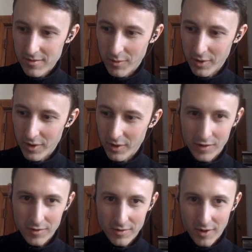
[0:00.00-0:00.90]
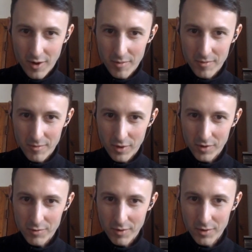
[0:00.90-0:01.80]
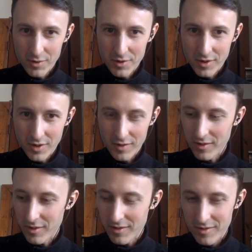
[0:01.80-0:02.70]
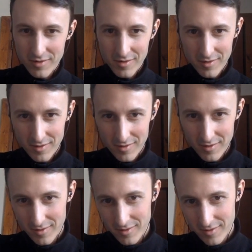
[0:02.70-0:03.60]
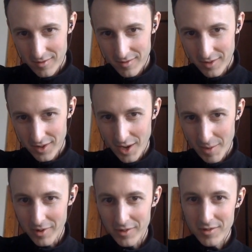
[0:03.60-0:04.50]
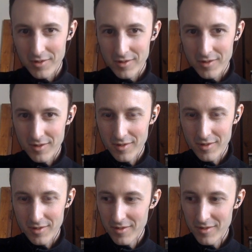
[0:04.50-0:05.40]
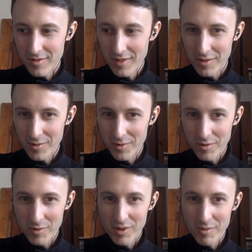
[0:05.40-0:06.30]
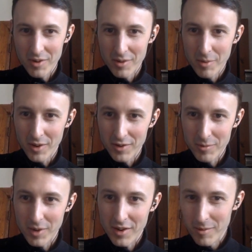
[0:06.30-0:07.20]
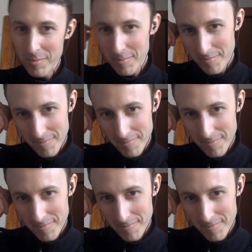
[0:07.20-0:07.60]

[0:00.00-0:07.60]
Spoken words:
organize armed workers' revolution against the capitalists." And they sort of threw him under the bus by name.